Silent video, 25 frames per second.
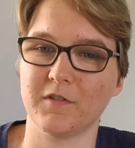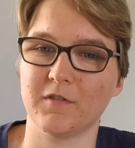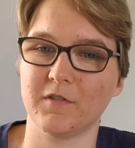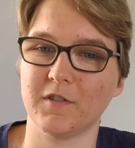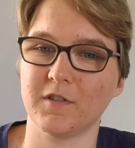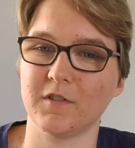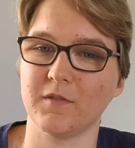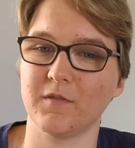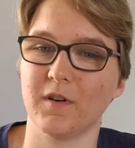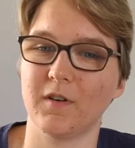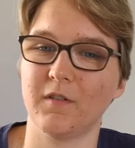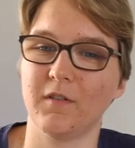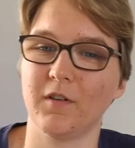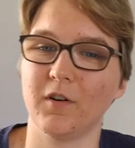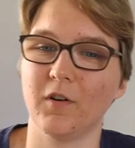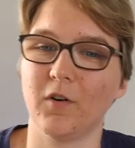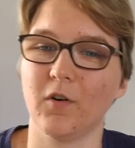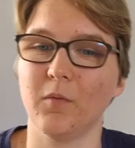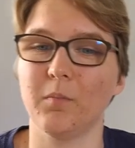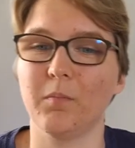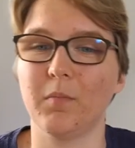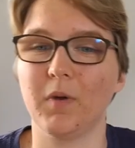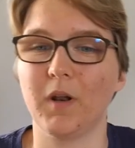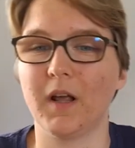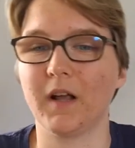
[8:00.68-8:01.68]
is very
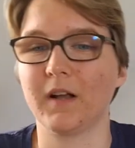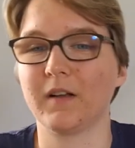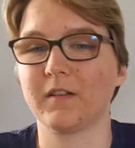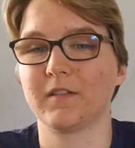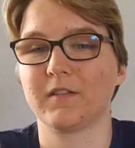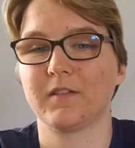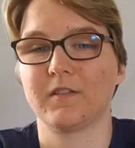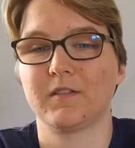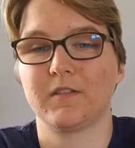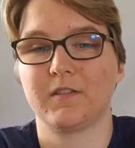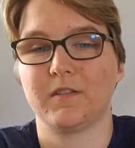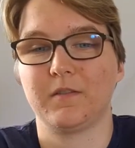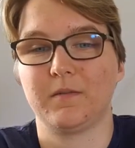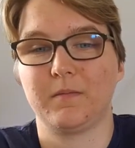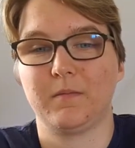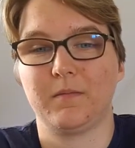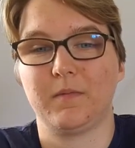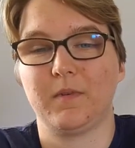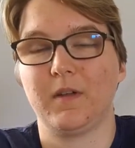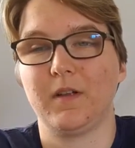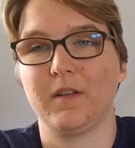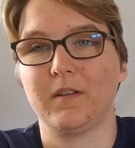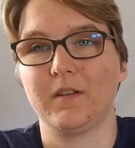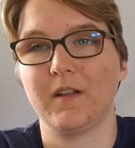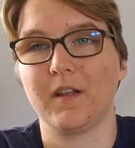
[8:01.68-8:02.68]
complex.
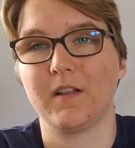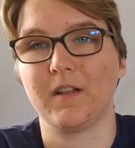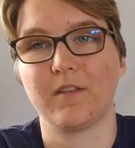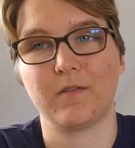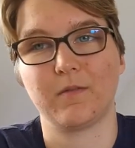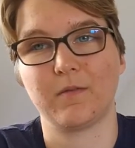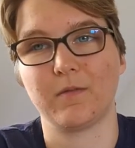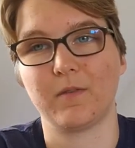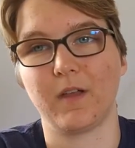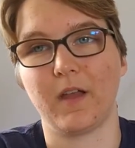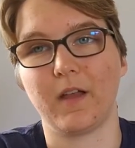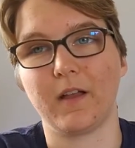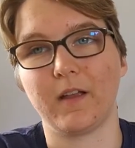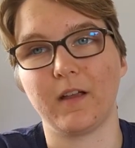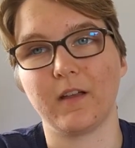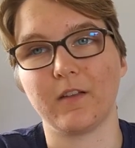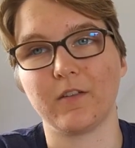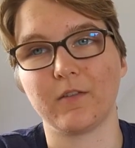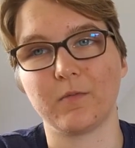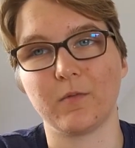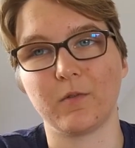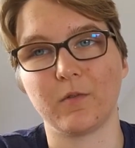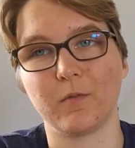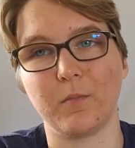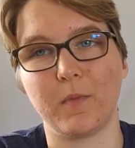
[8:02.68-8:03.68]
And that's, I
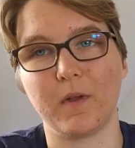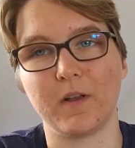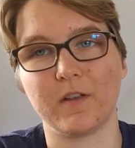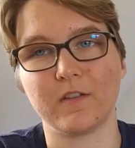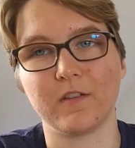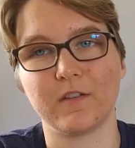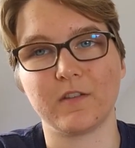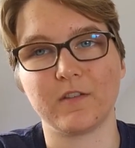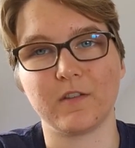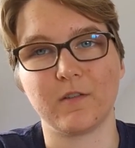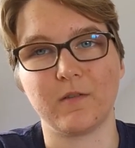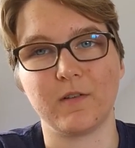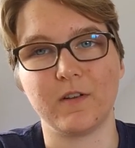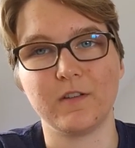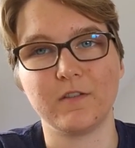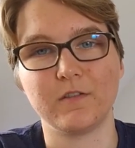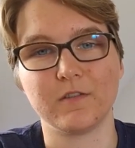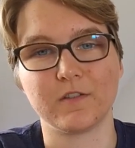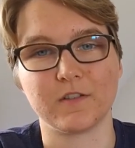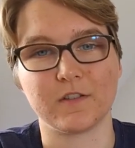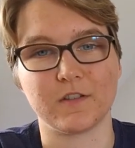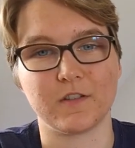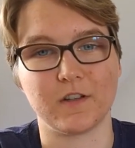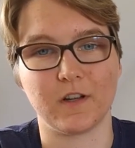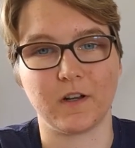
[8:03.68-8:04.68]
guess, what makes it so
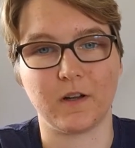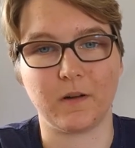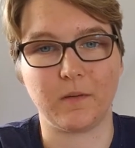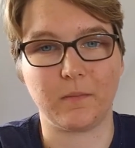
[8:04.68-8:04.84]
interesting.